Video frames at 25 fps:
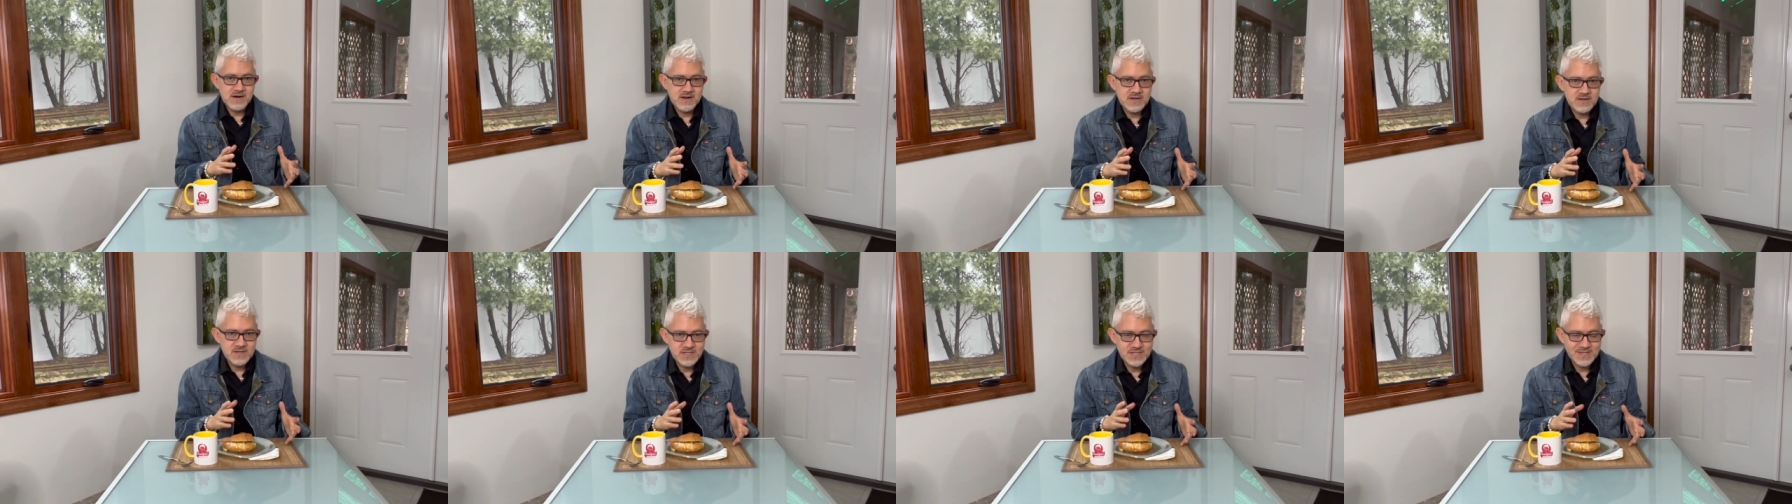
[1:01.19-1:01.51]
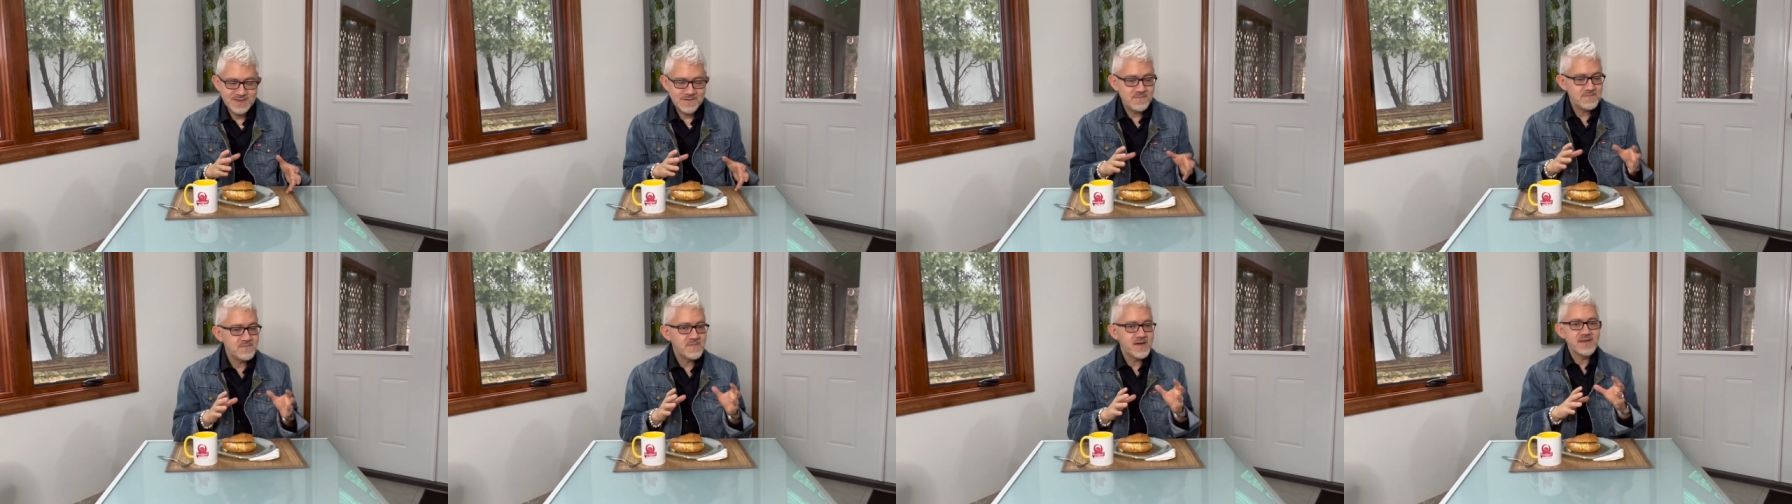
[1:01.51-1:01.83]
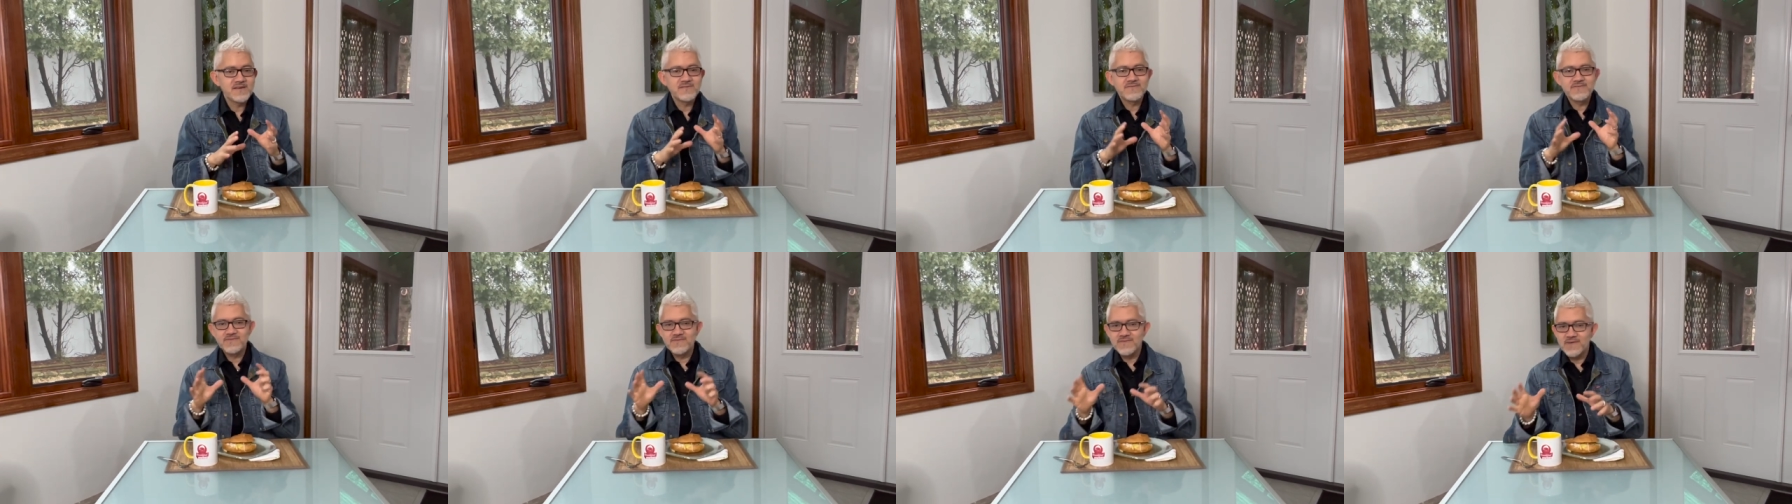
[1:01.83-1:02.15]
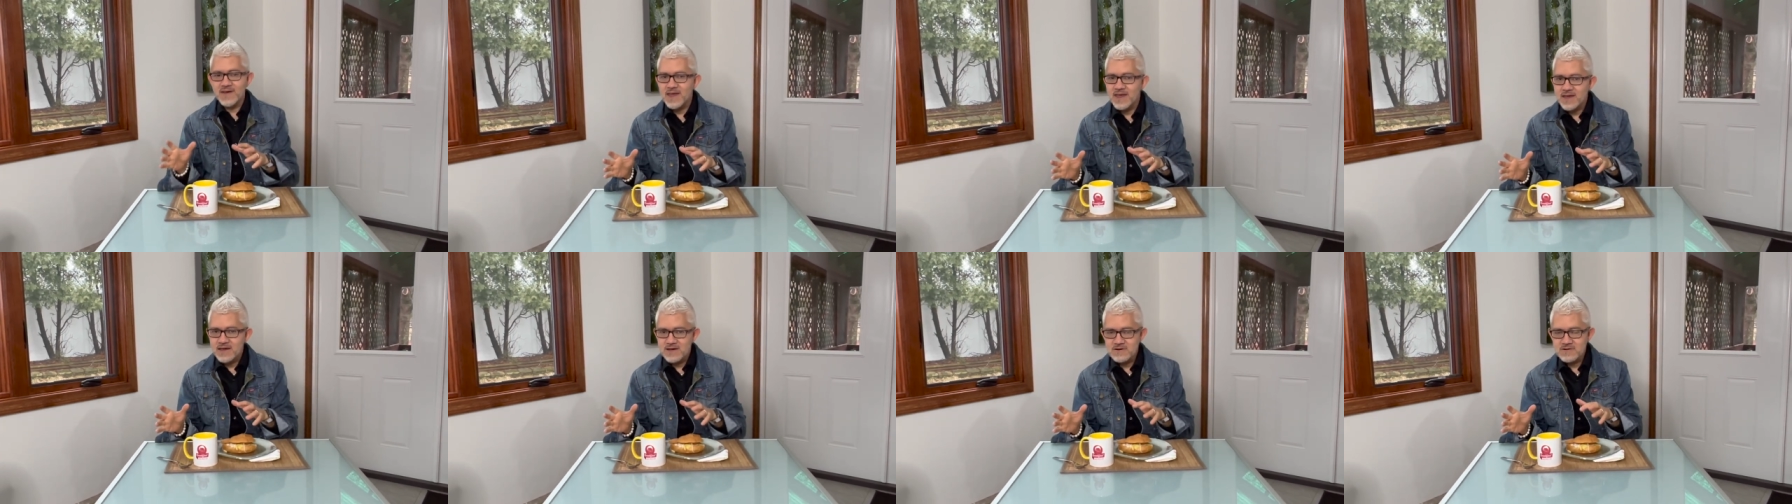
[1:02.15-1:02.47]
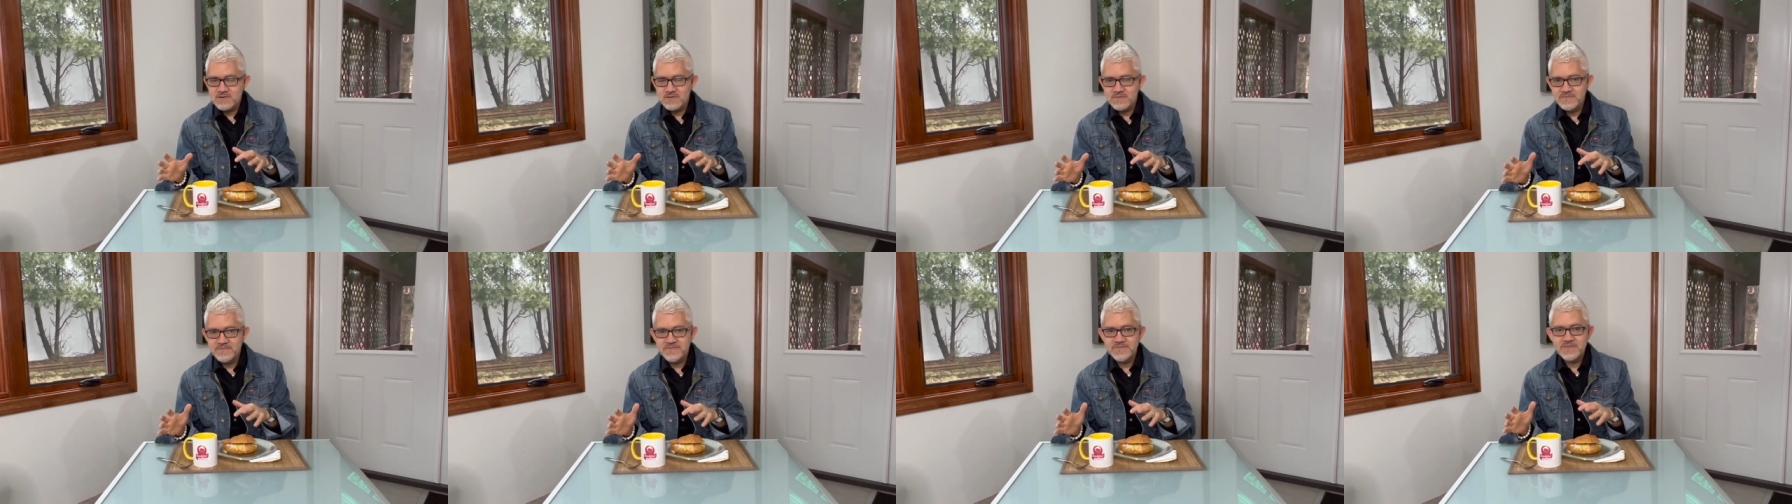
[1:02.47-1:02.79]
artists may
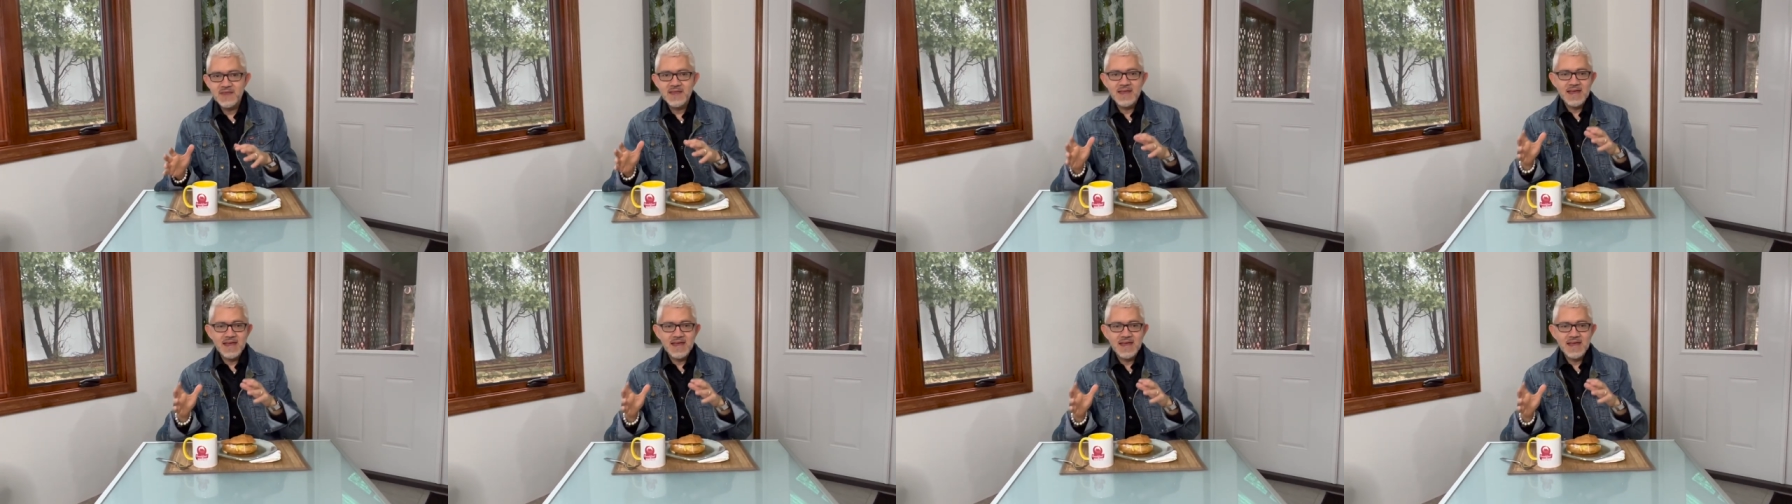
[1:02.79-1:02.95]
fail